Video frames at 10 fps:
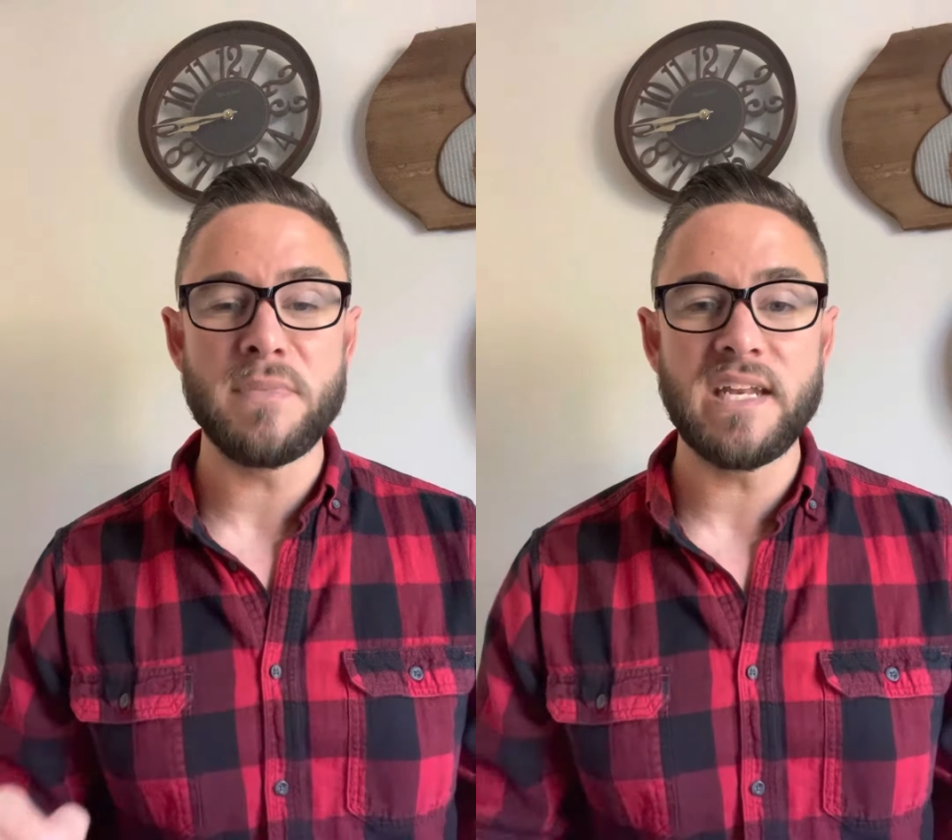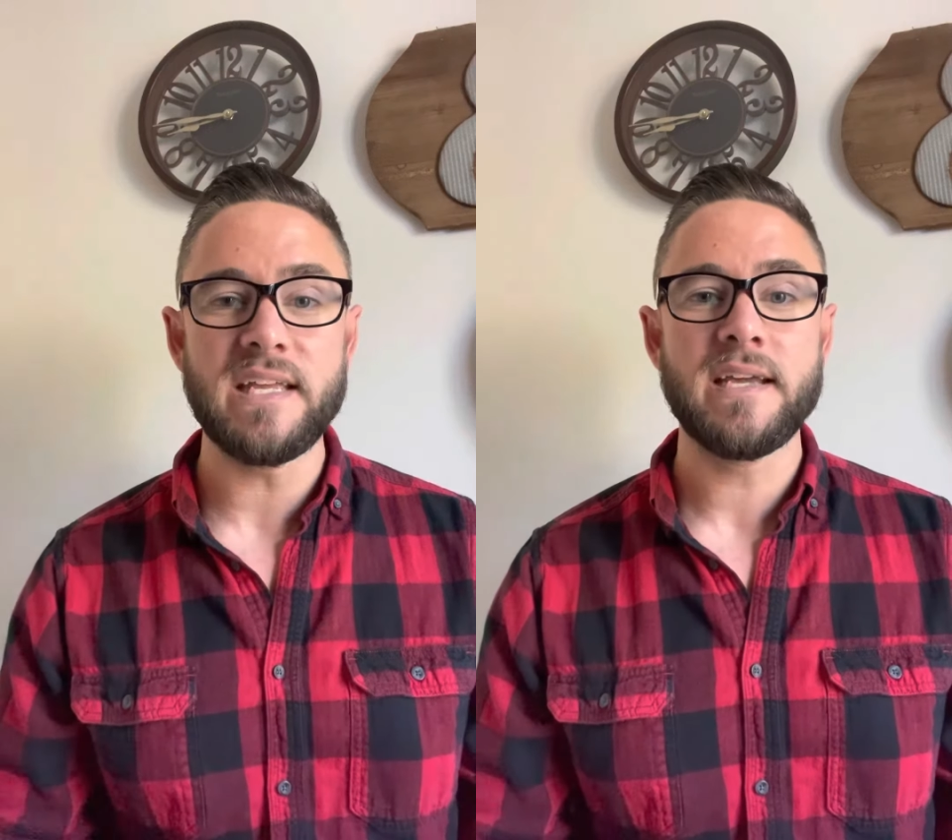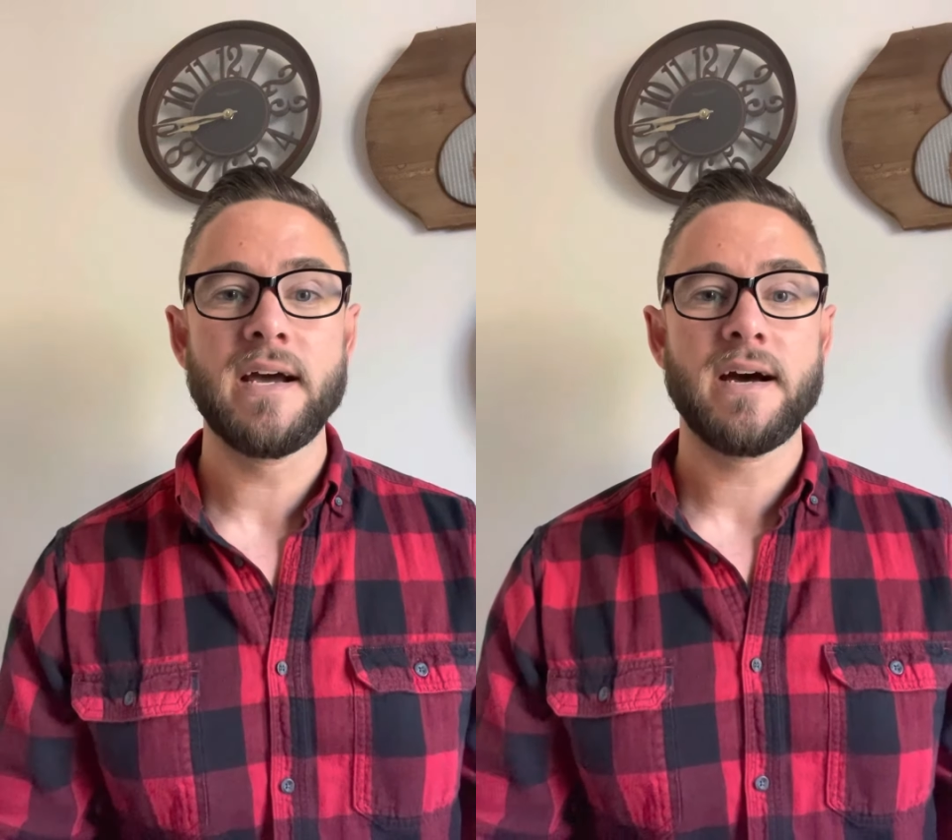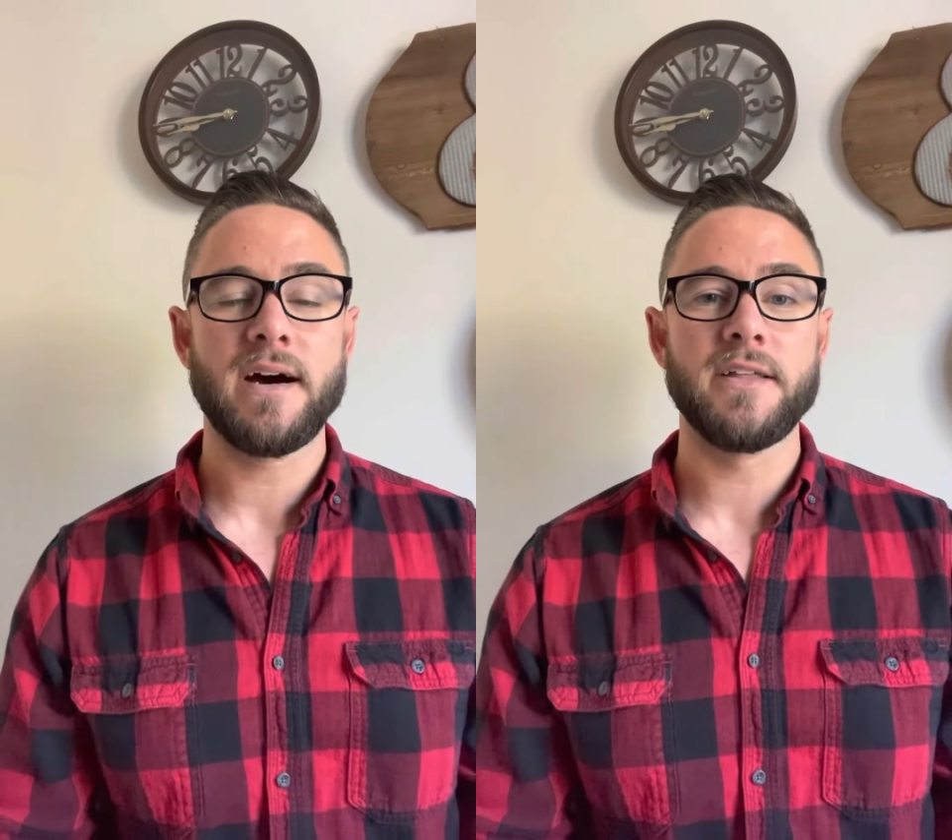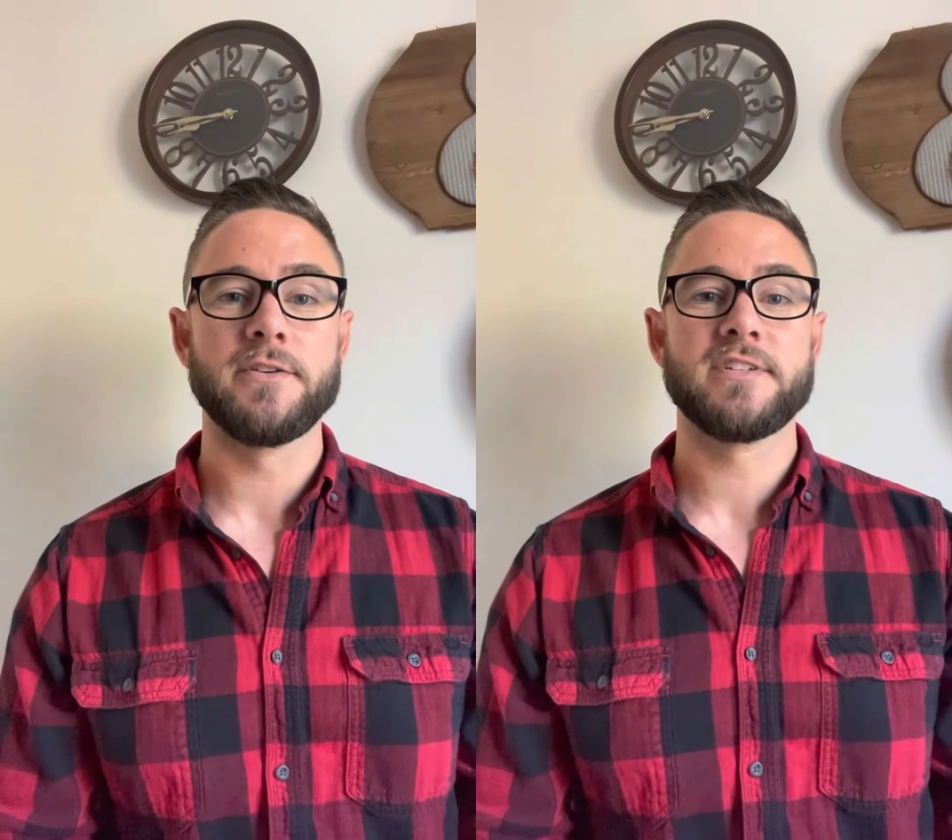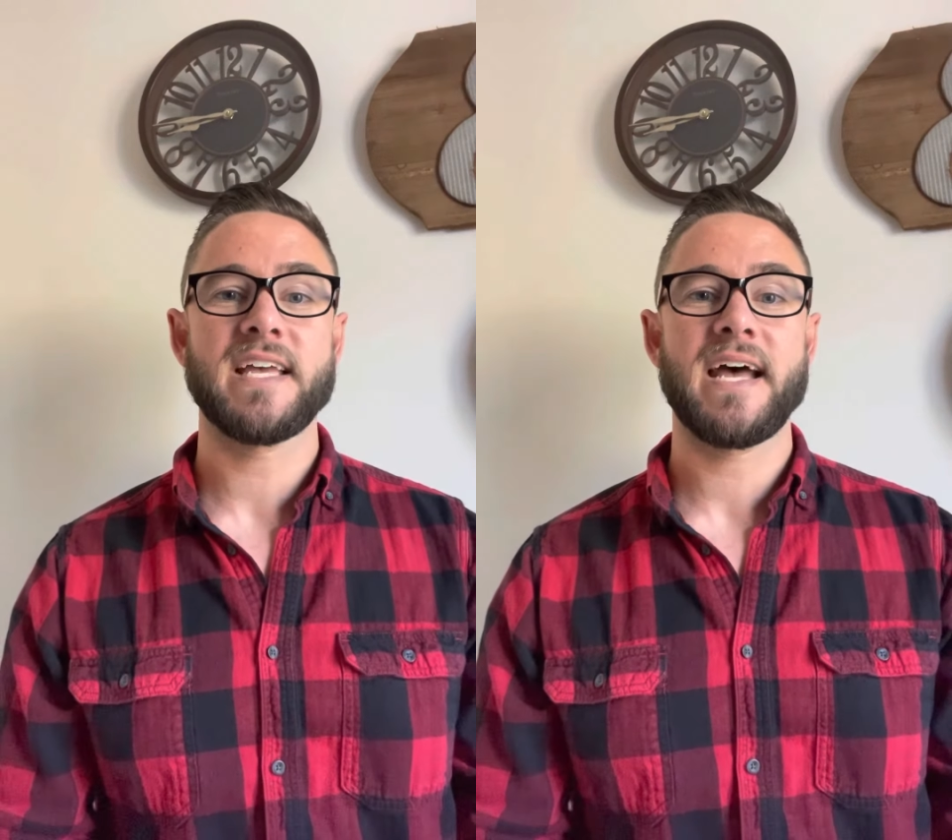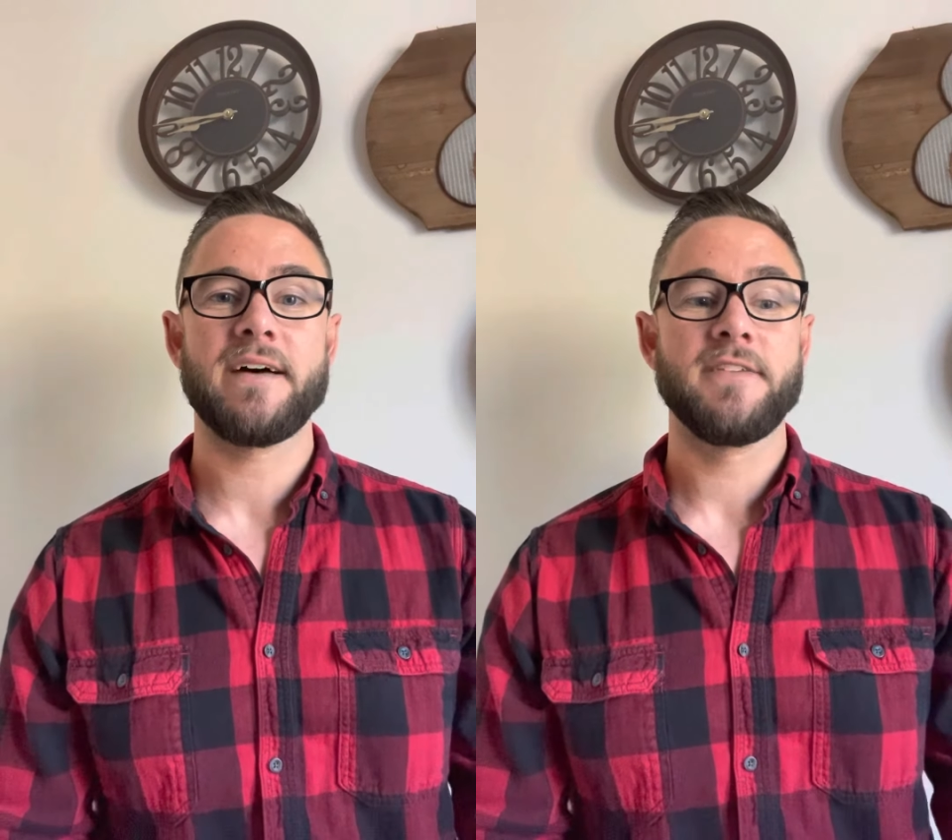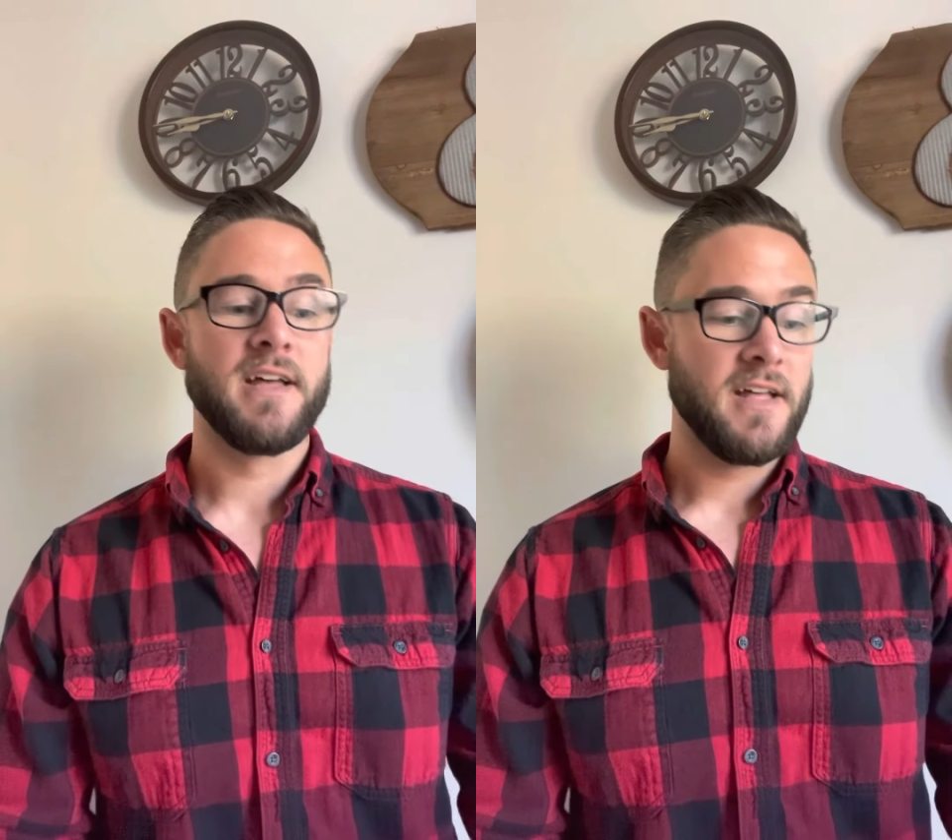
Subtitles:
many others have.